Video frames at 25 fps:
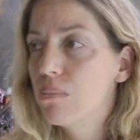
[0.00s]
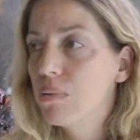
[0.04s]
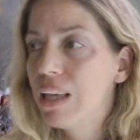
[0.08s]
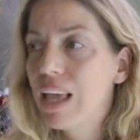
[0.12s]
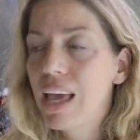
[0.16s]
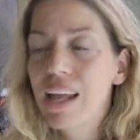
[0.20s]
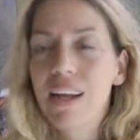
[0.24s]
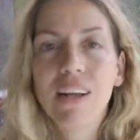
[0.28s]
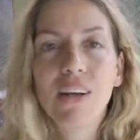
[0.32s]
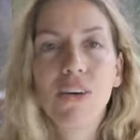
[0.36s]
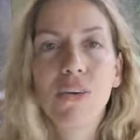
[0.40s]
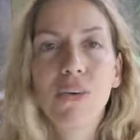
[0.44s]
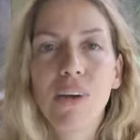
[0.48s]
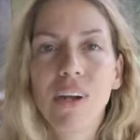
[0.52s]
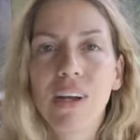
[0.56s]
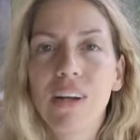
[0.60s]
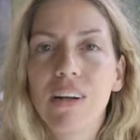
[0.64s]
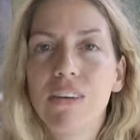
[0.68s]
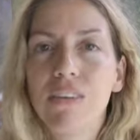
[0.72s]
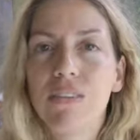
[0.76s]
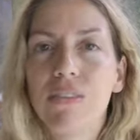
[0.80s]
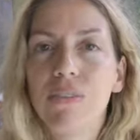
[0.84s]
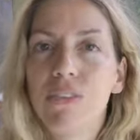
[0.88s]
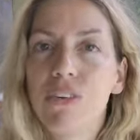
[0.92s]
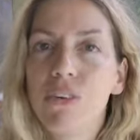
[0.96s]
getting
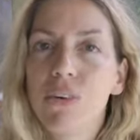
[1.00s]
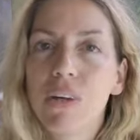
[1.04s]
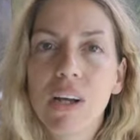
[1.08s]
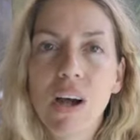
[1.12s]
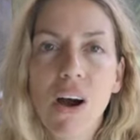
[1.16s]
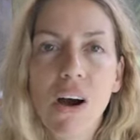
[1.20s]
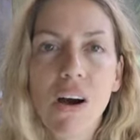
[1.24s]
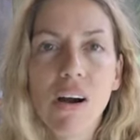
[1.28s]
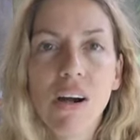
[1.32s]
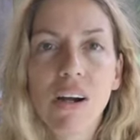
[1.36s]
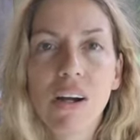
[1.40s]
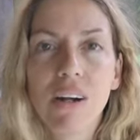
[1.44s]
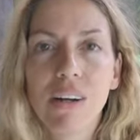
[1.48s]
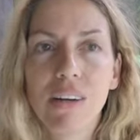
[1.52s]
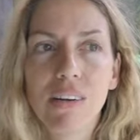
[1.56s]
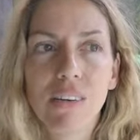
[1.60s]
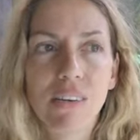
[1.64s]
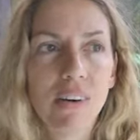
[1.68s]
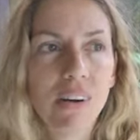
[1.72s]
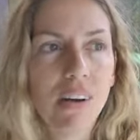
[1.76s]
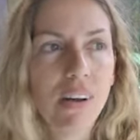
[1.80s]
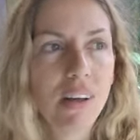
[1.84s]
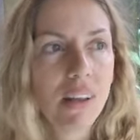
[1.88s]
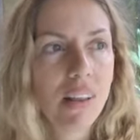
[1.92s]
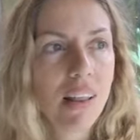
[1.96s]
creative, doing art,
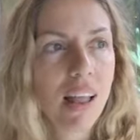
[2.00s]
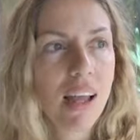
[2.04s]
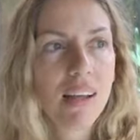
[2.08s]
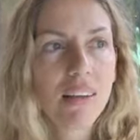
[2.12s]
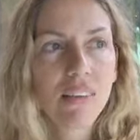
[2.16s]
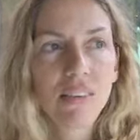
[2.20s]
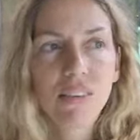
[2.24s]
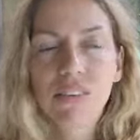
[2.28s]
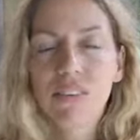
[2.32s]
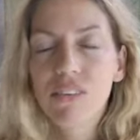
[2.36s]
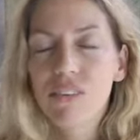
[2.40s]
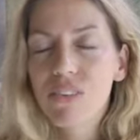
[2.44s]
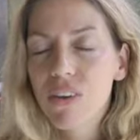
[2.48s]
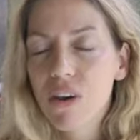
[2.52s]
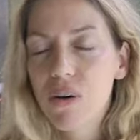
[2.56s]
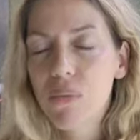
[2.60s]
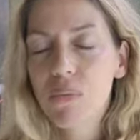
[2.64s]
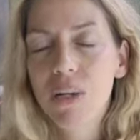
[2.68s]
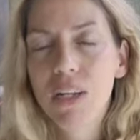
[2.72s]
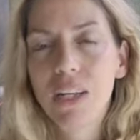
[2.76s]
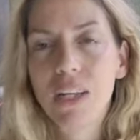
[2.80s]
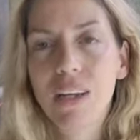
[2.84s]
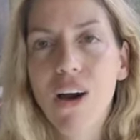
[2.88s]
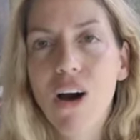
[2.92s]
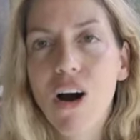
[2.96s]
or like so
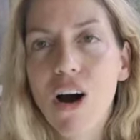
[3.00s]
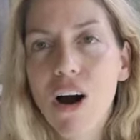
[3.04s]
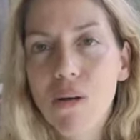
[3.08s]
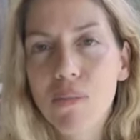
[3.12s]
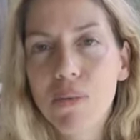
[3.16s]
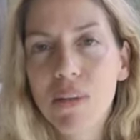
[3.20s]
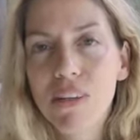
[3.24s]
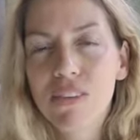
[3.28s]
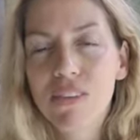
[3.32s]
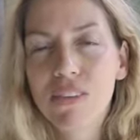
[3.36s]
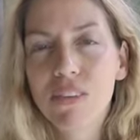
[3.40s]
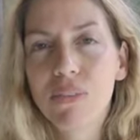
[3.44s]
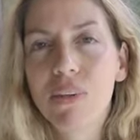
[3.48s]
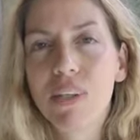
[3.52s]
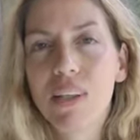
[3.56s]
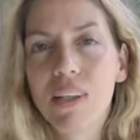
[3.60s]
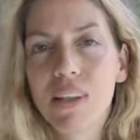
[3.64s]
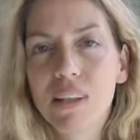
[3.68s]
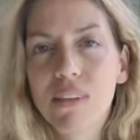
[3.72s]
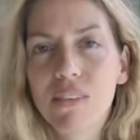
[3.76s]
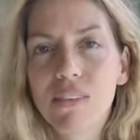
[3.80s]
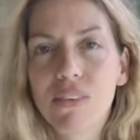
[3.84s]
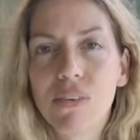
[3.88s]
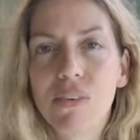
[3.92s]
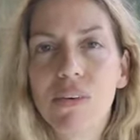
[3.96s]
many hobbies, so many
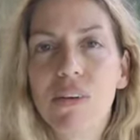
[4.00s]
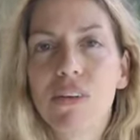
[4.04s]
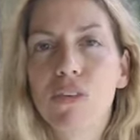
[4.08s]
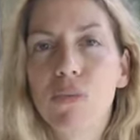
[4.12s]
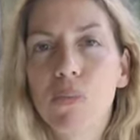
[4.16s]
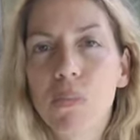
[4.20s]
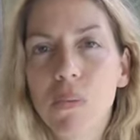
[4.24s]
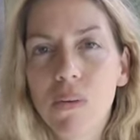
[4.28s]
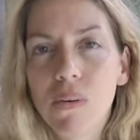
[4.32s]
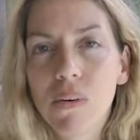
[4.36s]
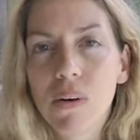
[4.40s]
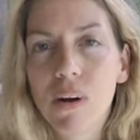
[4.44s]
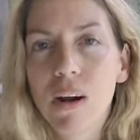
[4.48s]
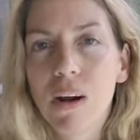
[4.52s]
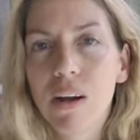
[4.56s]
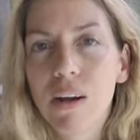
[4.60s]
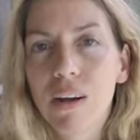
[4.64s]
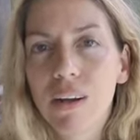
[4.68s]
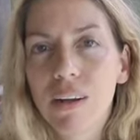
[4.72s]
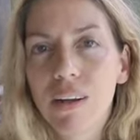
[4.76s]
things to explore.